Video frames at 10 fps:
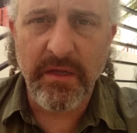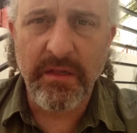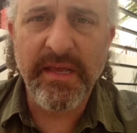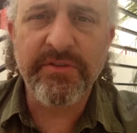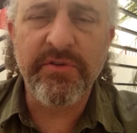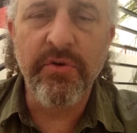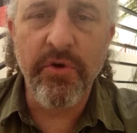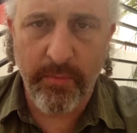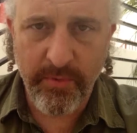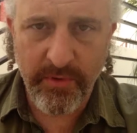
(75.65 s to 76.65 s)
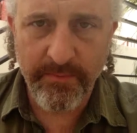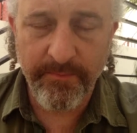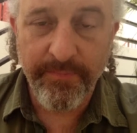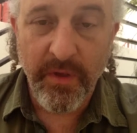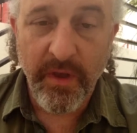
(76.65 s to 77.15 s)
lesser noble,
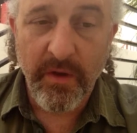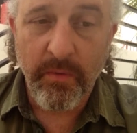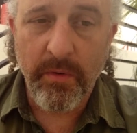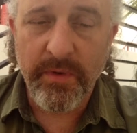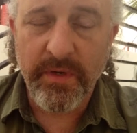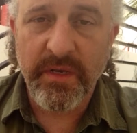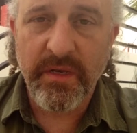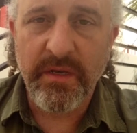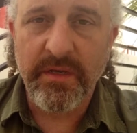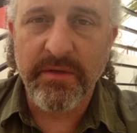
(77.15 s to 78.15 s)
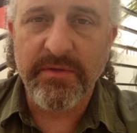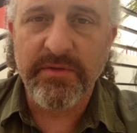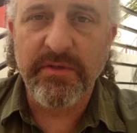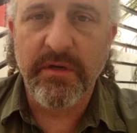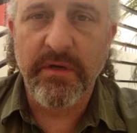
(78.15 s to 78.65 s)
what we need is